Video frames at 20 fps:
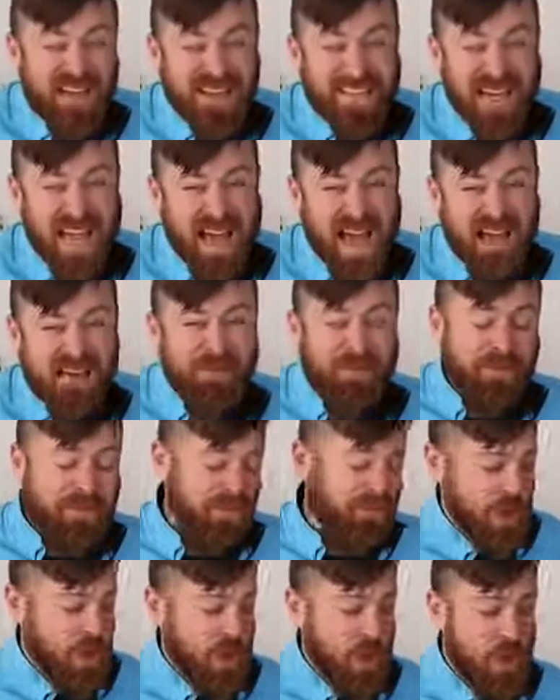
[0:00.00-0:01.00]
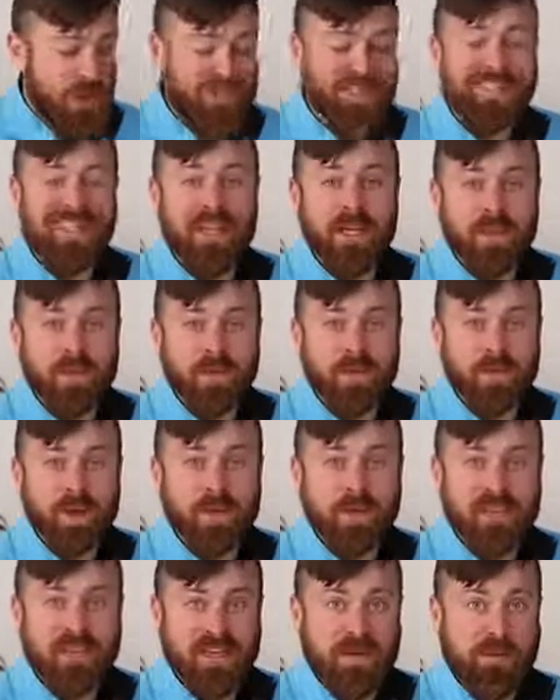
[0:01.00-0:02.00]
to have a single
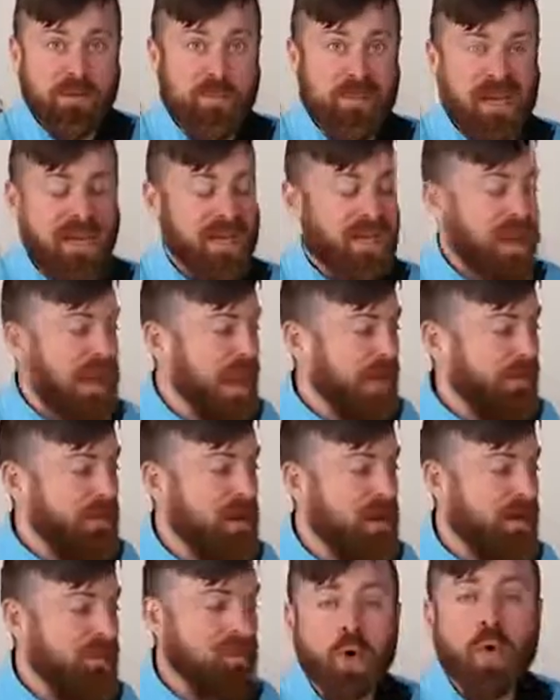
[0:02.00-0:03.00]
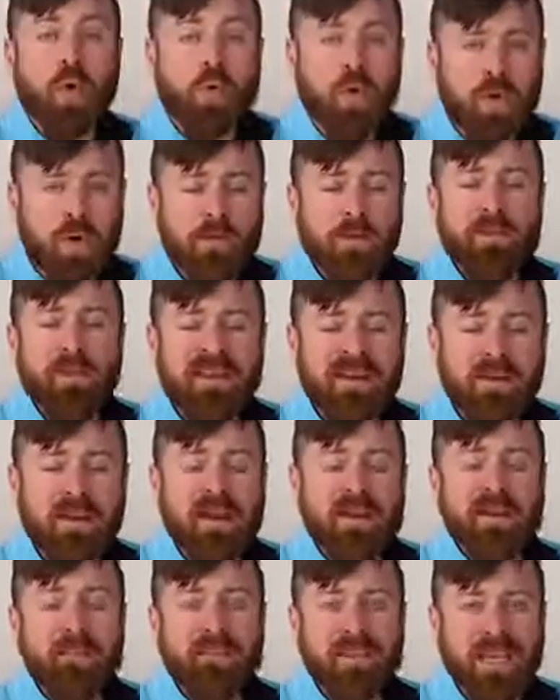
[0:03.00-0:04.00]
person, me, having
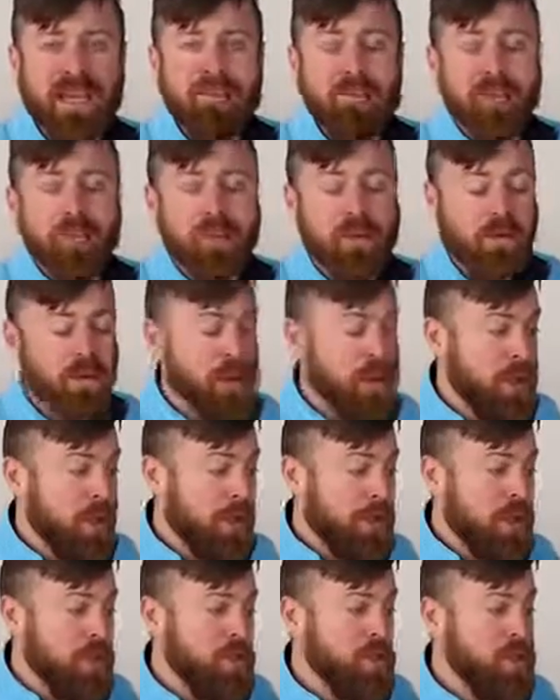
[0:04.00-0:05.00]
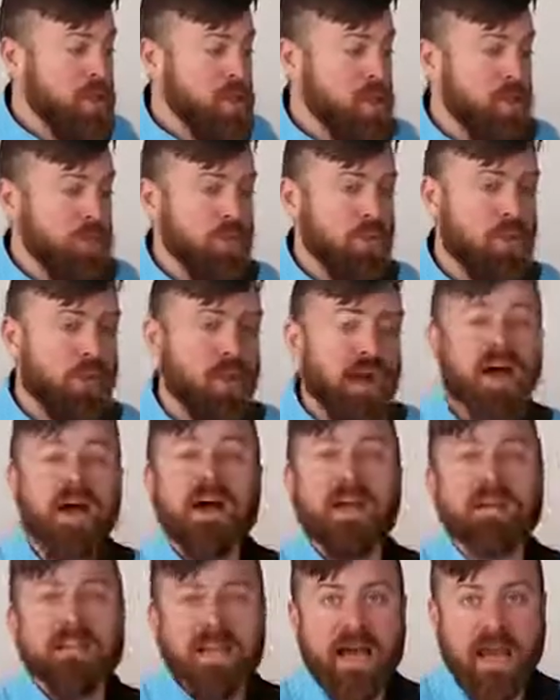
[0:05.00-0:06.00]
250,000 people to
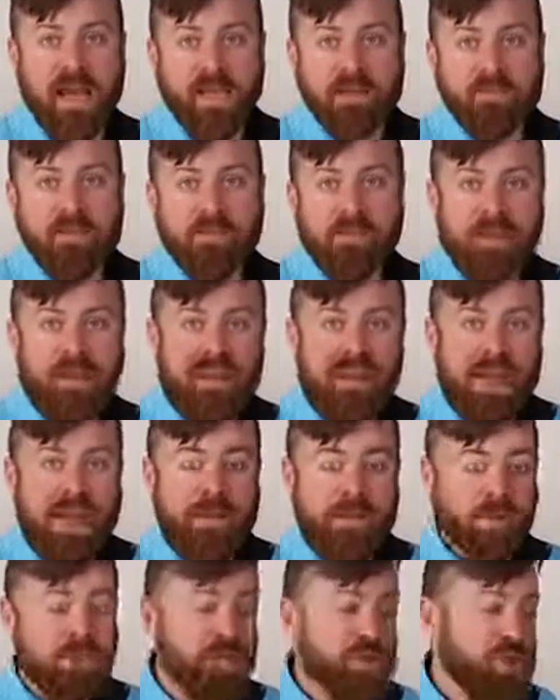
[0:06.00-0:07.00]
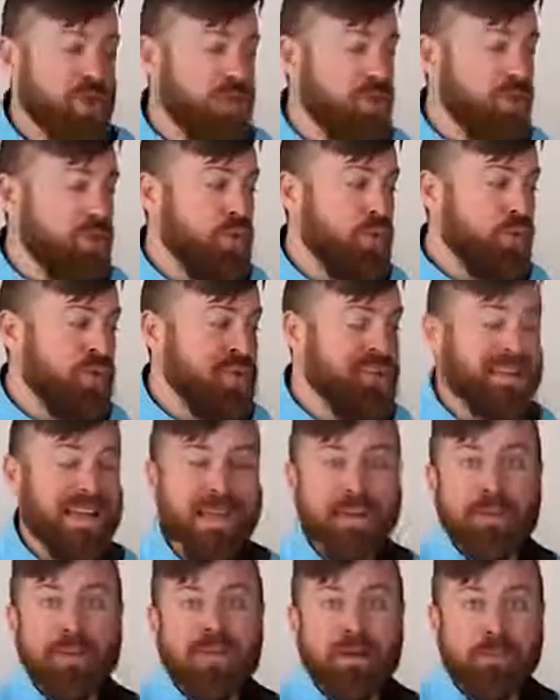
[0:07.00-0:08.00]
contact and being able to
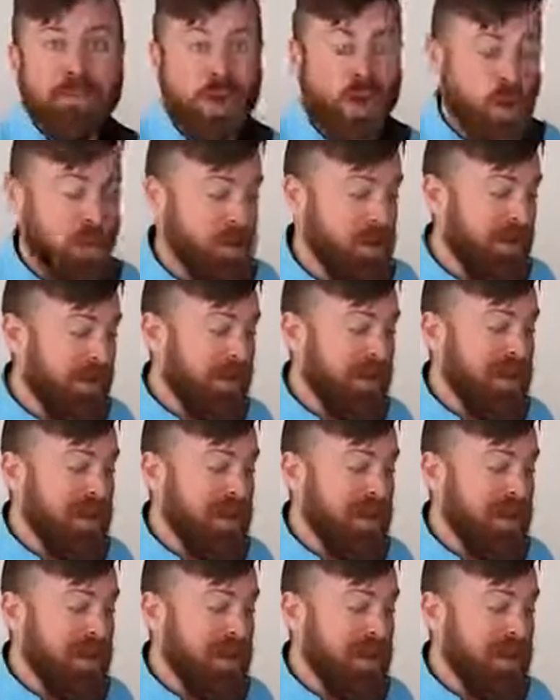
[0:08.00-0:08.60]
send them all